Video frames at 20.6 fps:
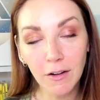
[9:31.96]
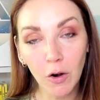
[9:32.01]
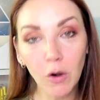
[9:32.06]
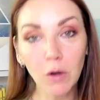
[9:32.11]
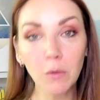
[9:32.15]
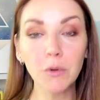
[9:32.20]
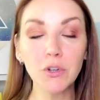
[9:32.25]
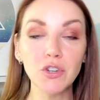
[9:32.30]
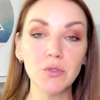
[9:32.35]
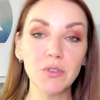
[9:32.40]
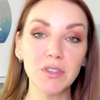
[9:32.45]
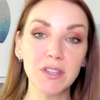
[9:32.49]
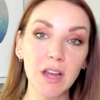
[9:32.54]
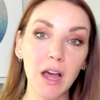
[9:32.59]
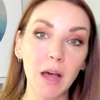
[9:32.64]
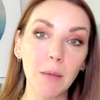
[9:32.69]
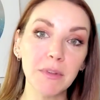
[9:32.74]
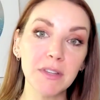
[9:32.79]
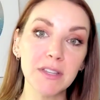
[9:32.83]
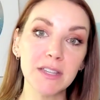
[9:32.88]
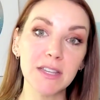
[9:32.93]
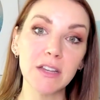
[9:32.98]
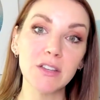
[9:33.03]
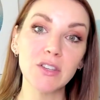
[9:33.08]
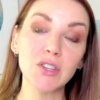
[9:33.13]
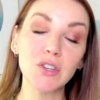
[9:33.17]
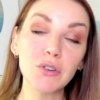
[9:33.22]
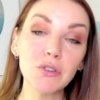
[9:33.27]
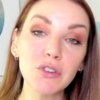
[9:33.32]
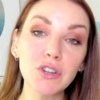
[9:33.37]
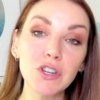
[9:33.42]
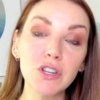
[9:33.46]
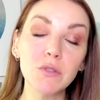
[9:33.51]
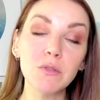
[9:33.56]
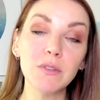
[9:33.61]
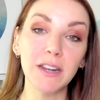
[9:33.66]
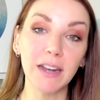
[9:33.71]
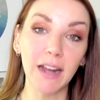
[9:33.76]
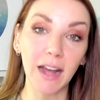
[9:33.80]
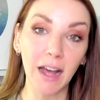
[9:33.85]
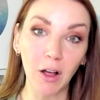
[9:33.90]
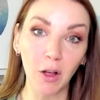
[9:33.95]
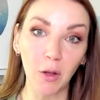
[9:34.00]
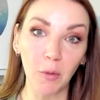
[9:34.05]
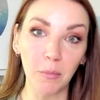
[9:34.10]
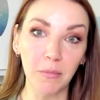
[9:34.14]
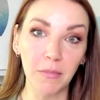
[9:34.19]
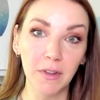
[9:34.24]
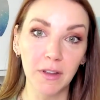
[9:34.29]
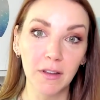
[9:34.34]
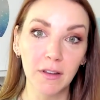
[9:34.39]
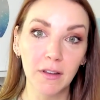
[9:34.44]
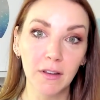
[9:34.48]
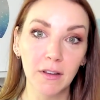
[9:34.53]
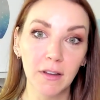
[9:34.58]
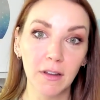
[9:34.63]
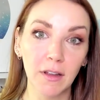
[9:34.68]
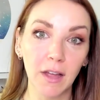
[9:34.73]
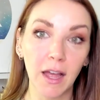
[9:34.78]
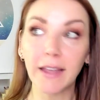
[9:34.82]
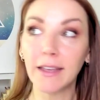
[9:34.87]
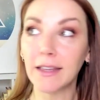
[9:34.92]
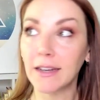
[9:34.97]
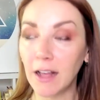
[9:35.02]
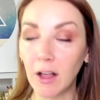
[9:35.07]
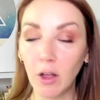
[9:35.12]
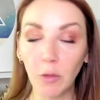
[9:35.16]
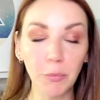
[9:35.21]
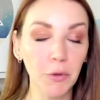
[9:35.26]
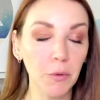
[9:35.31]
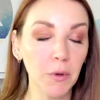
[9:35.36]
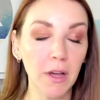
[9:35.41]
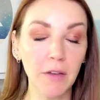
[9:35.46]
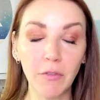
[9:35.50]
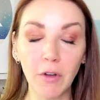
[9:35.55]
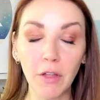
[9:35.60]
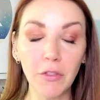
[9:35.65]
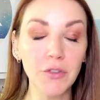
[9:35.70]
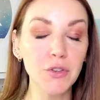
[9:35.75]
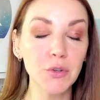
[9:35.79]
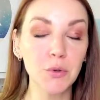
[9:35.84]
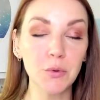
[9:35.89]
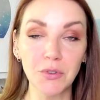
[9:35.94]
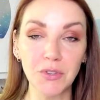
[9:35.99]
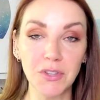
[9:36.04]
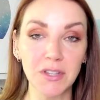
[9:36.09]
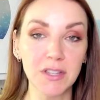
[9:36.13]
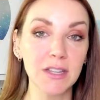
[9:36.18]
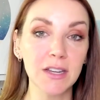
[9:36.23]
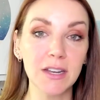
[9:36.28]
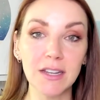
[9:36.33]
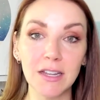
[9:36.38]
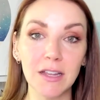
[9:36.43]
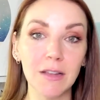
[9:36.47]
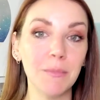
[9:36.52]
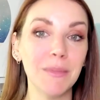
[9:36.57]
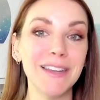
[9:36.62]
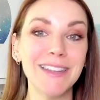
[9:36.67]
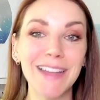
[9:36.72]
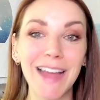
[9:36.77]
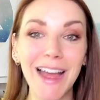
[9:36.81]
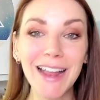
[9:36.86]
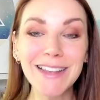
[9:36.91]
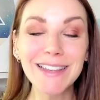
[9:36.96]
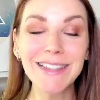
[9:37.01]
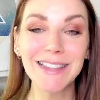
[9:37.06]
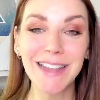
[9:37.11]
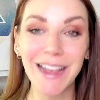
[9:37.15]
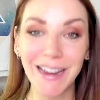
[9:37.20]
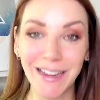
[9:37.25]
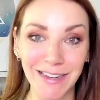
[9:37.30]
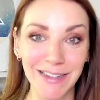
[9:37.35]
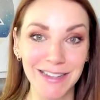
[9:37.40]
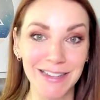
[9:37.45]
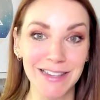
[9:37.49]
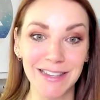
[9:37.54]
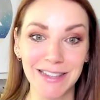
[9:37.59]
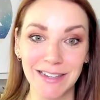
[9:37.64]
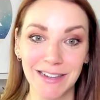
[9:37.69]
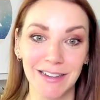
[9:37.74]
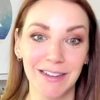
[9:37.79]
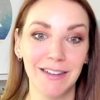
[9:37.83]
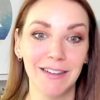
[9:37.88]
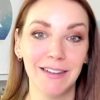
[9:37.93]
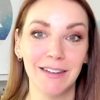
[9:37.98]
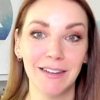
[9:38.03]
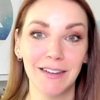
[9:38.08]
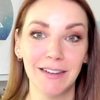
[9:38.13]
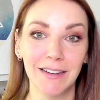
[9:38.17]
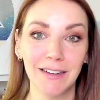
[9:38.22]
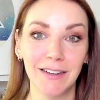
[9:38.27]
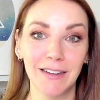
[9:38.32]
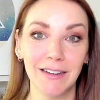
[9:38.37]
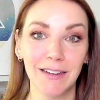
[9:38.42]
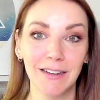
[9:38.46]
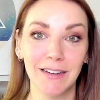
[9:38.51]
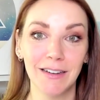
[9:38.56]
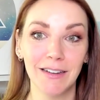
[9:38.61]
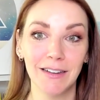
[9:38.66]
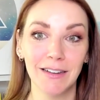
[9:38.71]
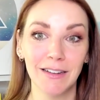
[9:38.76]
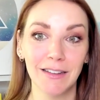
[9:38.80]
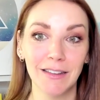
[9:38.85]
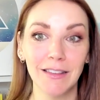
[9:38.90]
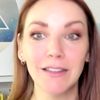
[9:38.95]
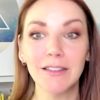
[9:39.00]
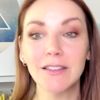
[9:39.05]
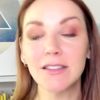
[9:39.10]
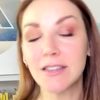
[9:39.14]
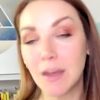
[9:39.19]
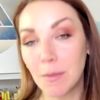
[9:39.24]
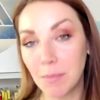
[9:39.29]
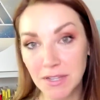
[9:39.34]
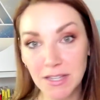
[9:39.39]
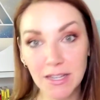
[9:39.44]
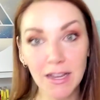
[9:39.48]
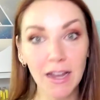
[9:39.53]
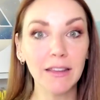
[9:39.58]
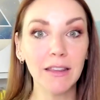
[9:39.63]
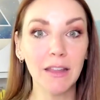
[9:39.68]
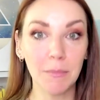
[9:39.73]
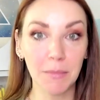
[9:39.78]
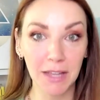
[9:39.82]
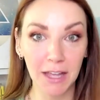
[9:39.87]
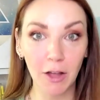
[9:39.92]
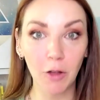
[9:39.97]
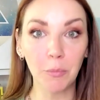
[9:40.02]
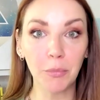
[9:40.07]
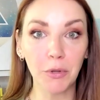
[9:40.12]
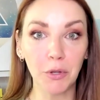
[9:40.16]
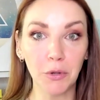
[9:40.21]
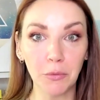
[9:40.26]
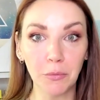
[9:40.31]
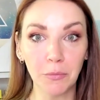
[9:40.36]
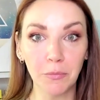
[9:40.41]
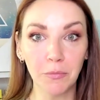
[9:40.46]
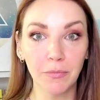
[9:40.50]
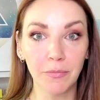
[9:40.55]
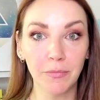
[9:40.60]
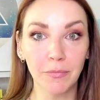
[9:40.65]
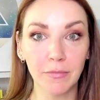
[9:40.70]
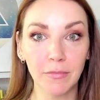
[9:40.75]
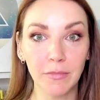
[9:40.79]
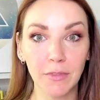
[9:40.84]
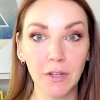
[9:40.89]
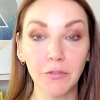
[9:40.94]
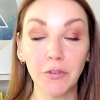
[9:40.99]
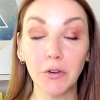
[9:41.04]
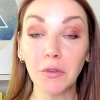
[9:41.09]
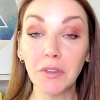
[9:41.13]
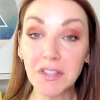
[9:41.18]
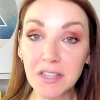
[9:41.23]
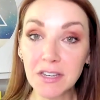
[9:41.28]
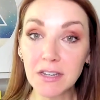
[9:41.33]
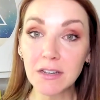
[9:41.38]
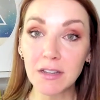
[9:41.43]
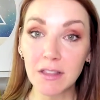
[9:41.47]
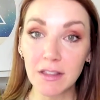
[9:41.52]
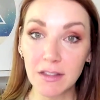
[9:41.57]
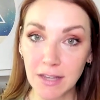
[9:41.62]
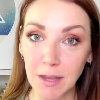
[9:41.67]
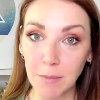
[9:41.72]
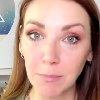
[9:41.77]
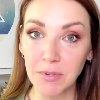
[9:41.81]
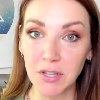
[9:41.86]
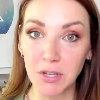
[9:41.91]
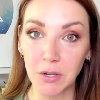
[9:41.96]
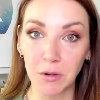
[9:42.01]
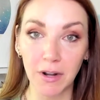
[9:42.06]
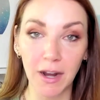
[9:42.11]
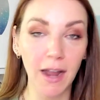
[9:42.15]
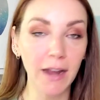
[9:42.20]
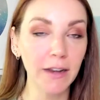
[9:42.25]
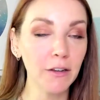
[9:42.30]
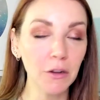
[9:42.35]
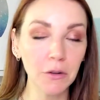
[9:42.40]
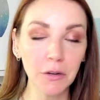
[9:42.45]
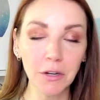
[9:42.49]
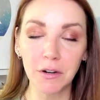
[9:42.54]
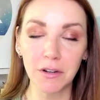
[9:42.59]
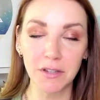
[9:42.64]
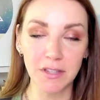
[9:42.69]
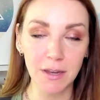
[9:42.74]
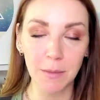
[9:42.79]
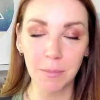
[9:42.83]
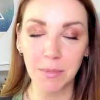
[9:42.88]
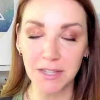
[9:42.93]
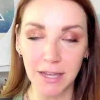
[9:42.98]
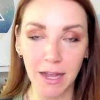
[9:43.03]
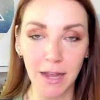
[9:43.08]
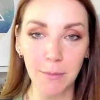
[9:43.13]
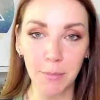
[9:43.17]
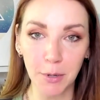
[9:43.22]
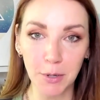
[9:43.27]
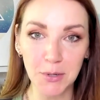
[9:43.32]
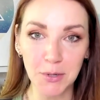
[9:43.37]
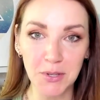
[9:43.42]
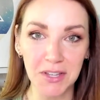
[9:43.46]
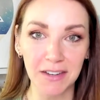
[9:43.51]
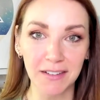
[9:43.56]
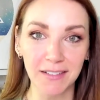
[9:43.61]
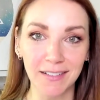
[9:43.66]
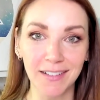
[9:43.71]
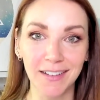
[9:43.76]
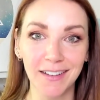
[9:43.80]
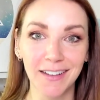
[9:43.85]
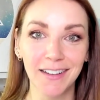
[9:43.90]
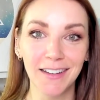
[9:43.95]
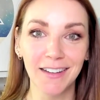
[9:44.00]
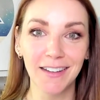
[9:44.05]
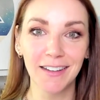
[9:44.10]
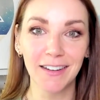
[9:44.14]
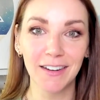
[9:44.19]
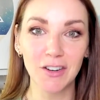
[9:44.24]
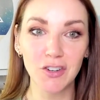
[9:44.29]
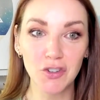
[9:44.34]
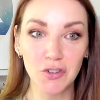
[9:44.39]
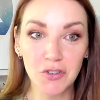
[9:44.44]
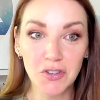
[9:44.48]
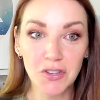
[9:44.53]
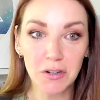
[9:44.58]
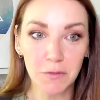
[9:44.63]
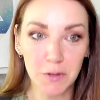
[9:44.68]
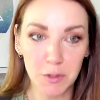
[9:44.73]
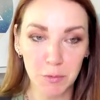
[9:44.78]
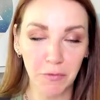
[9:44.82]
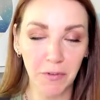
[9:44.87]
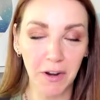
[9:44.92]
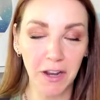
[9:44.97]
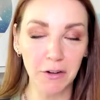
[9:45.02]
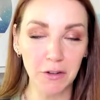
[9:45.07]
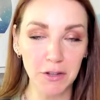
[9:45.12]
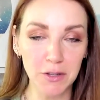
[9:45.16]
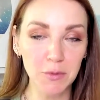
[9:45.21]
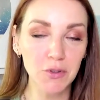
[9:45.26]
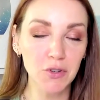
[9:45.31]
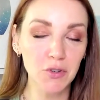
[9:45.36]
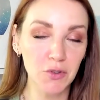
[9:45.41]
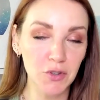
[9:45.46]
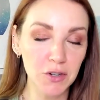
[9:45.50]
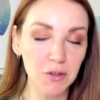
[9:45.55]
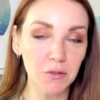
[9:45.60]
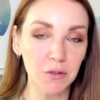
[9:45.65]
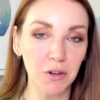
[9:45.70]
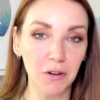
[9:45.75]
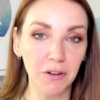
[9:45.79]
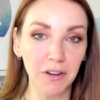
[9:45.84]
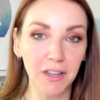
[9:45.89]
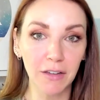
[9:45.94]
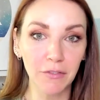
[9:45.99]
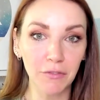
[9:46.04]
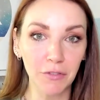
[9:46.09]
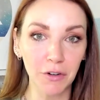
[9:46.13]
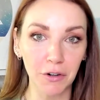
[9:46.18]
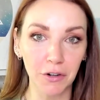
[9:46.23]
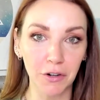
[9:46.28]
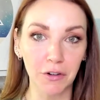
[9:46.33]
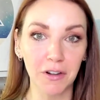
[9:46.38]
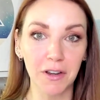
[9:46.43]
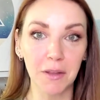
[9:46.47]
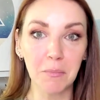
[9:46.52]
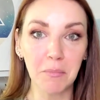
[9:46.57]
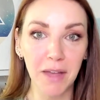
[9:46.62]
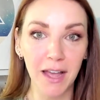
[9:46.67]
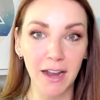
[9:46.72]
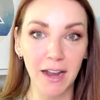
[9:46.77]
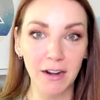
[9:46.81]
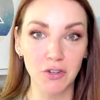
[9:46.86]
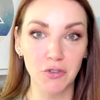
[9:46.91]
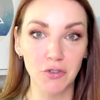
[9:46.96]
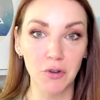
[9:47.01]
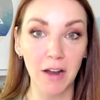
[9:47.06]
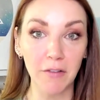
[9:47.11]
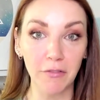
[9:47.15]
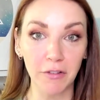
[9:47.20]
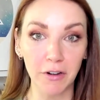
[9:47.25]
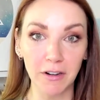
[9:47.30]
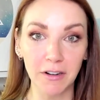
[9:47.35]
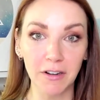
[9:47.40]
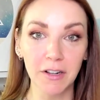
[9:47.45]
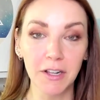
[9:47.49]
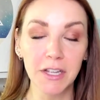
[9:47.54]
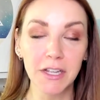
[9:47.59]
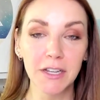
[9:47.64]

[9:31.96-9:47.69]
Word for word: Or would you stop and say, Sir, do you need help? I can help you. I have all the tools. It's going to take me 10 seconds. Step aside. Let me help you. Now, if you're listening to this episode, I know you're a step aside person because you're a service provider. That's what you do. You're a giver, you're an impact driver.